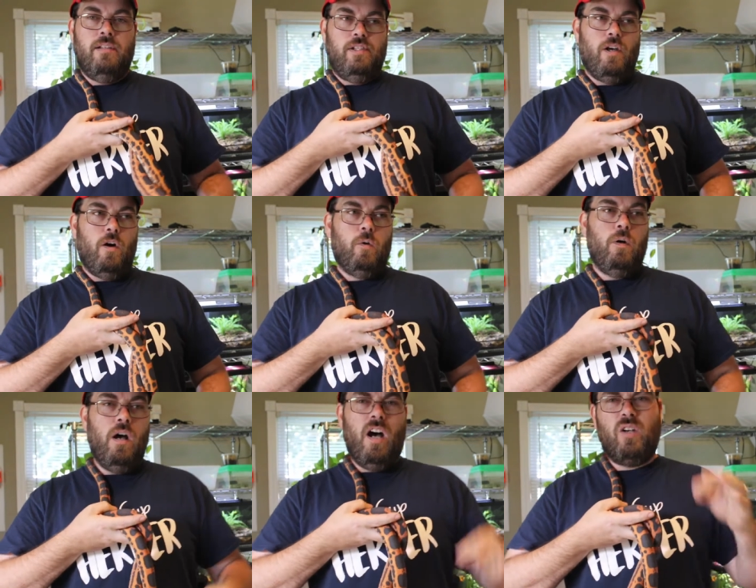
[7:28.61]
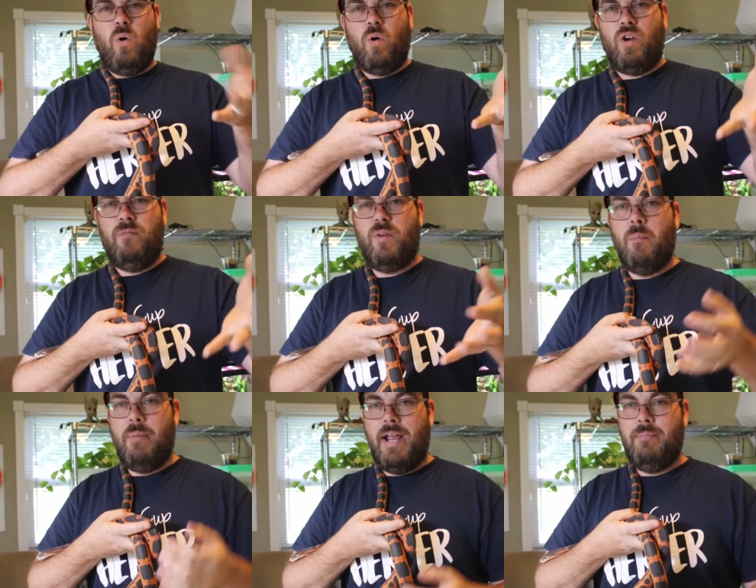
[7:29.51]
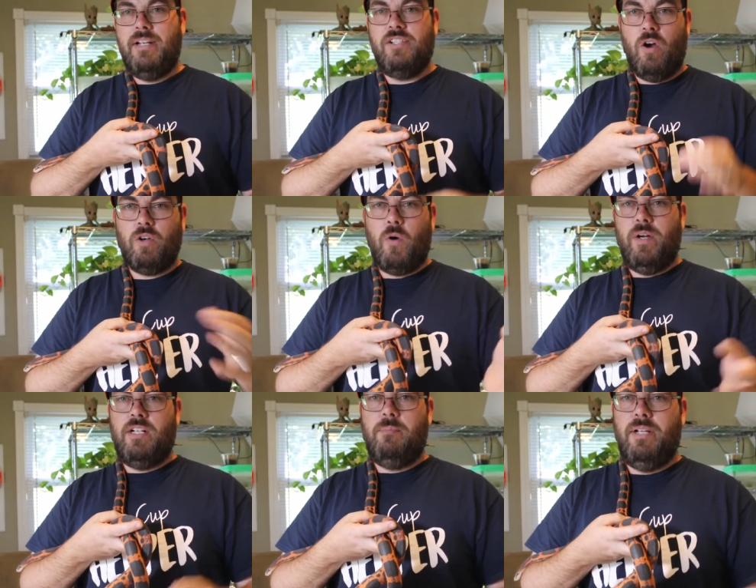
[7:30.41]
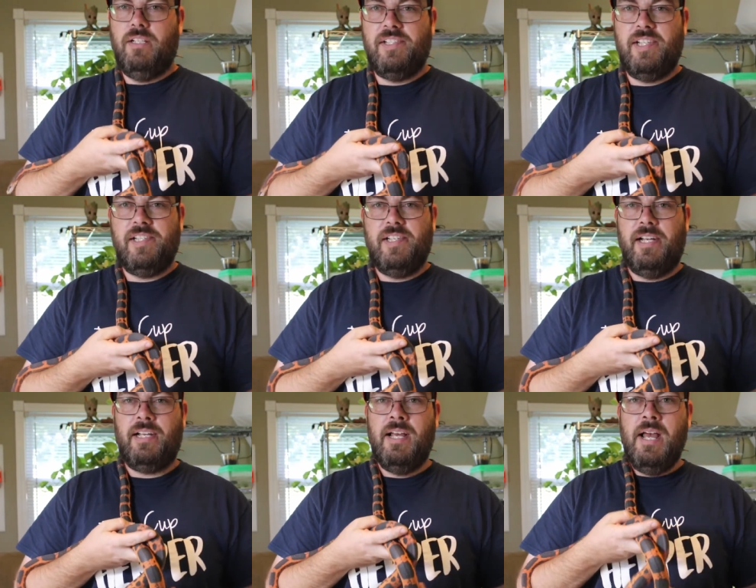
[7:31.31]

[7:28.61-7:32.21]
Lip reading: So a quarter of your babies are going to be leucistic.